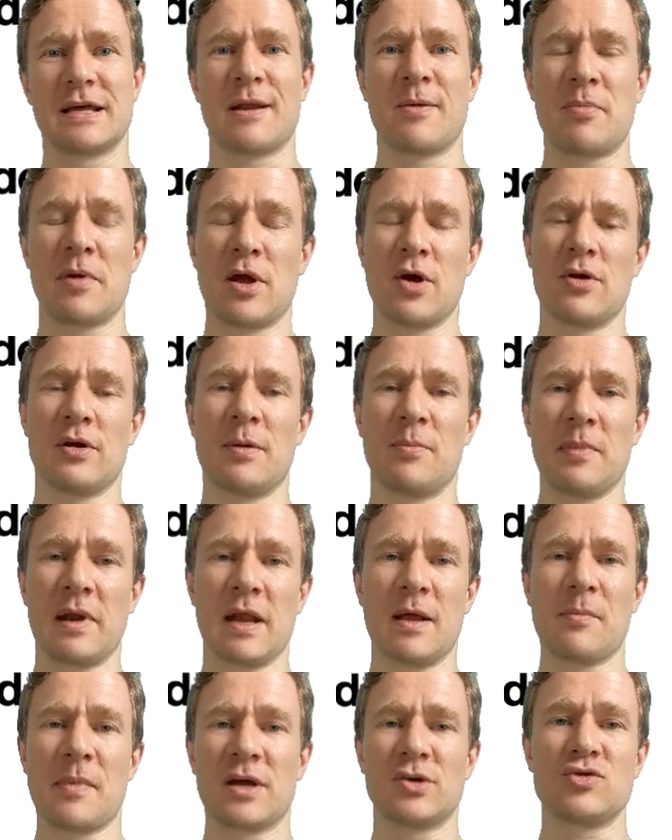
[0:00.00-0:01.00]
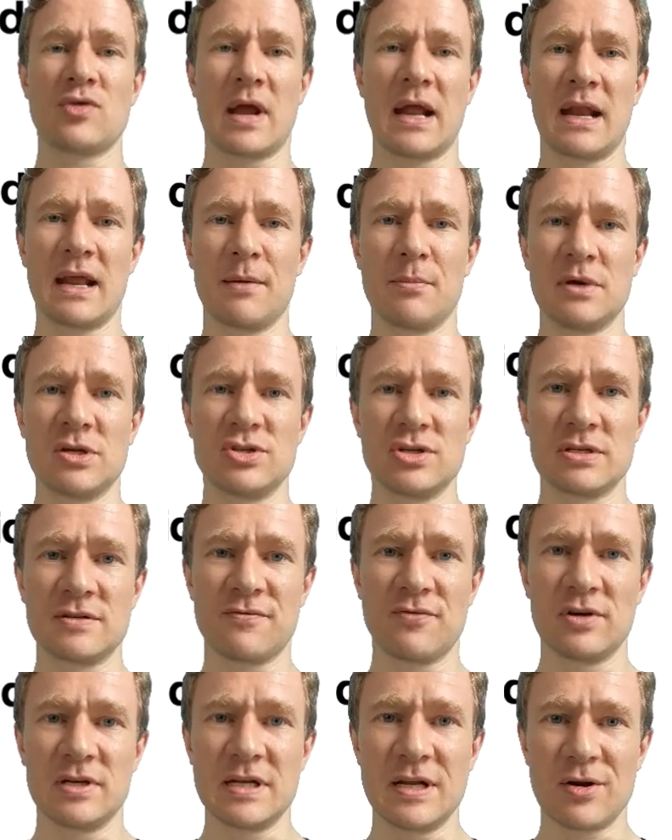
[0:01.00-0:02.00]
that appeared in many of my training images
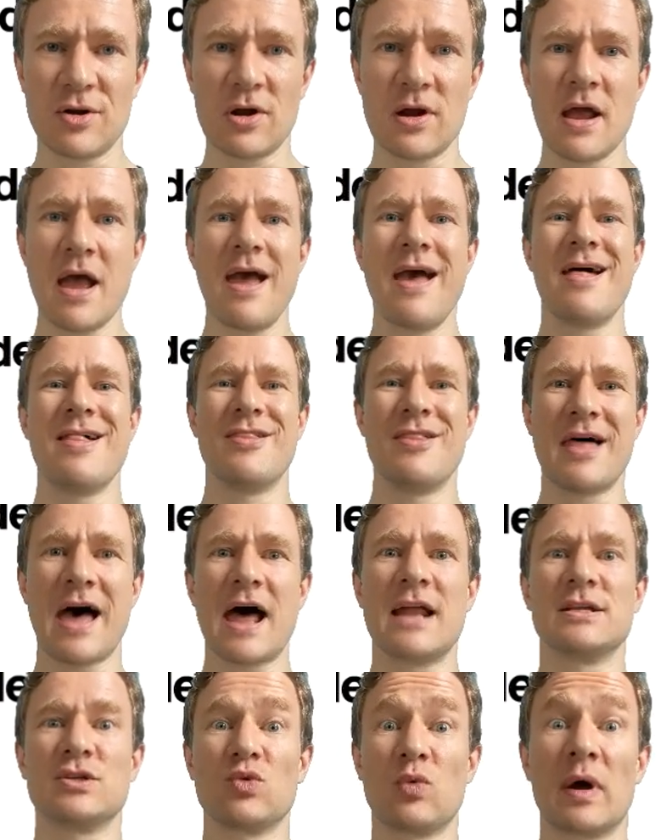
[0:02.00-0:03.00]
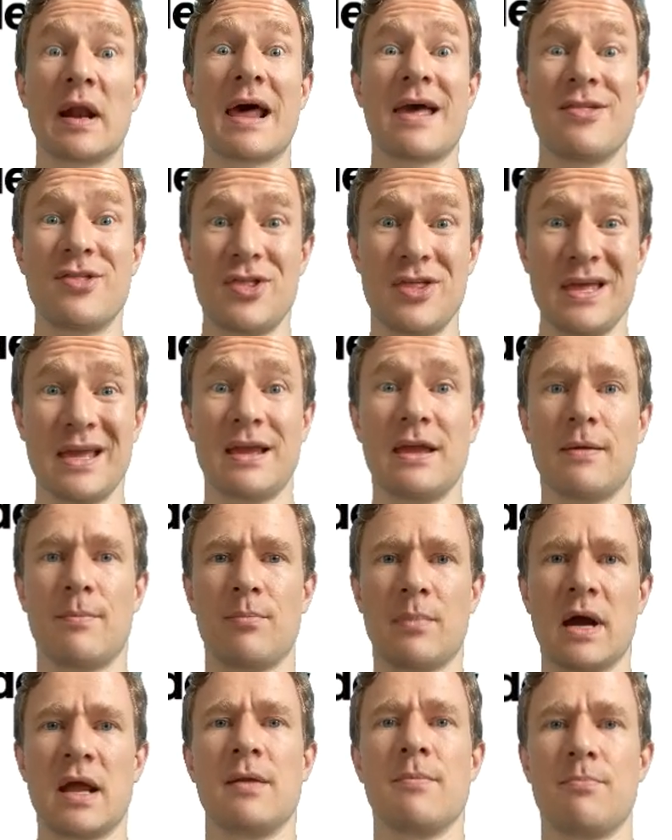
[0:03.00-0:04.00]
for dinner, that is what I think it
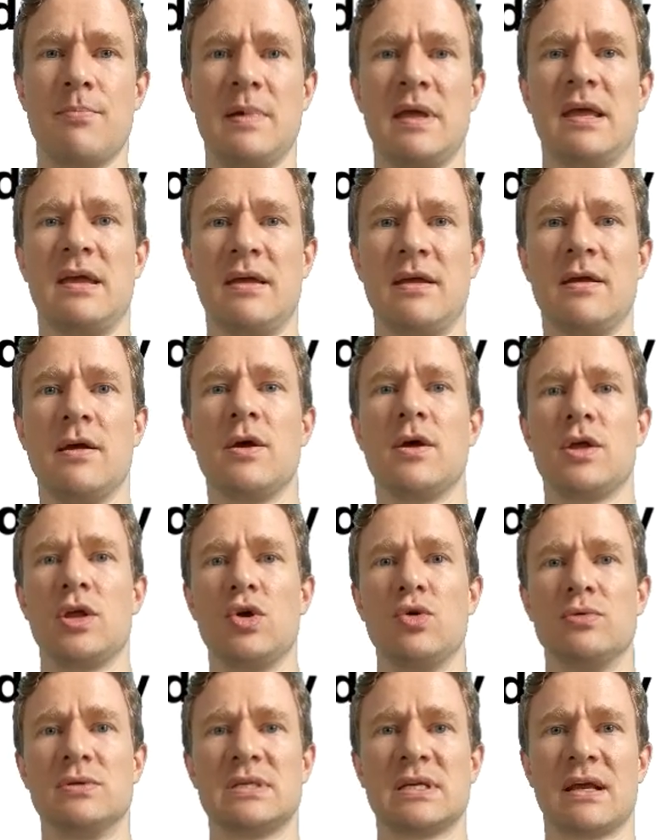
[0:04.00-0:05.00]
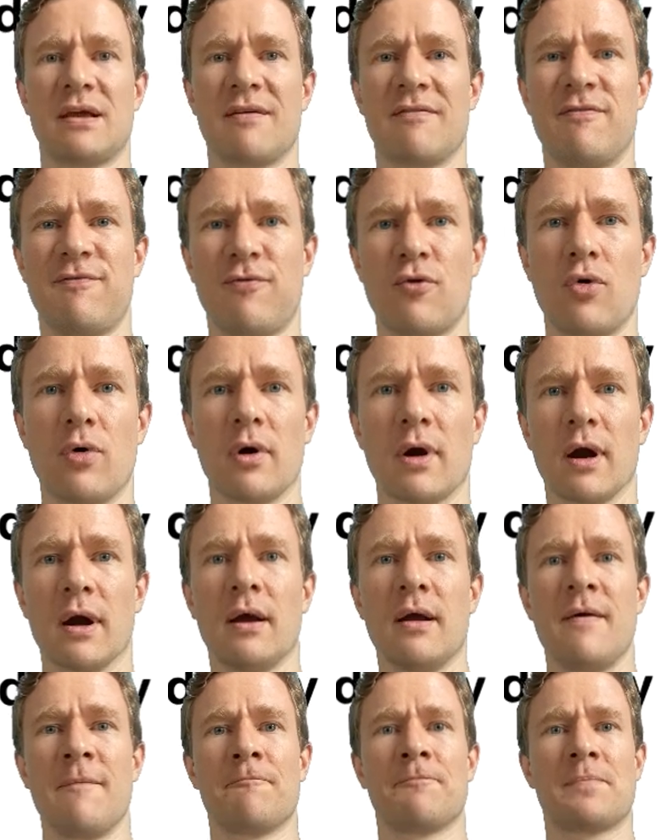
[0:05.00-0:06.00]
might be using for
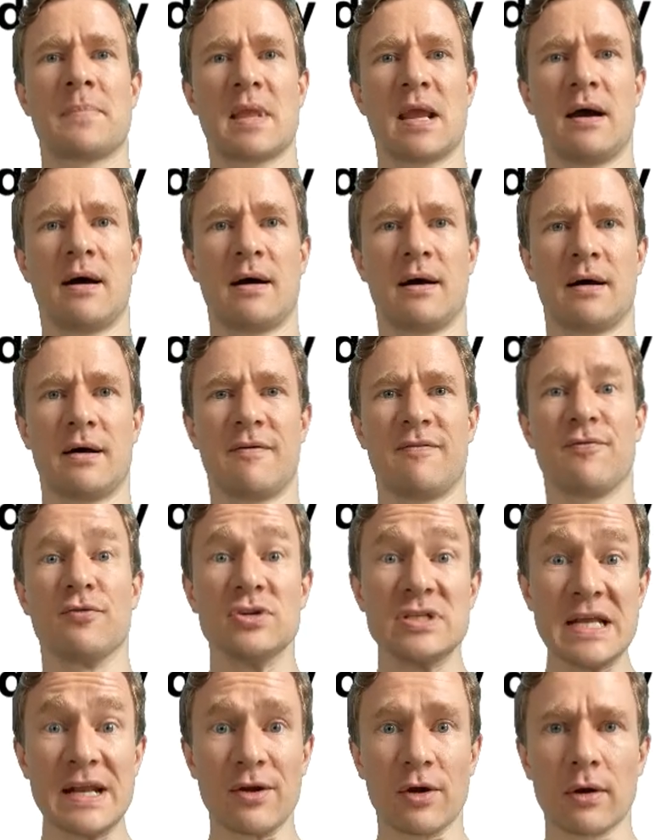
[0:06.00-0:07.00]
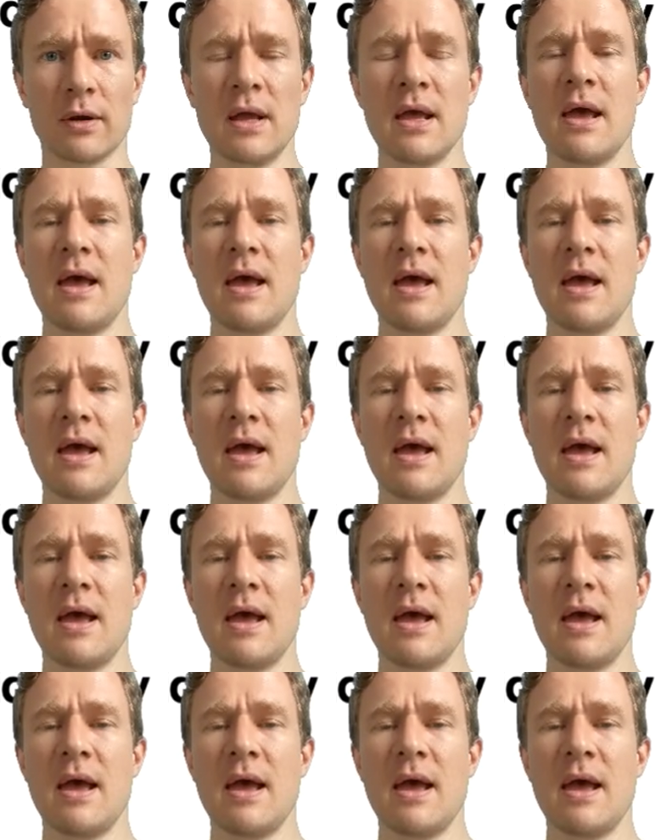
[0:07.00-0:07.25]
uh, for dinner.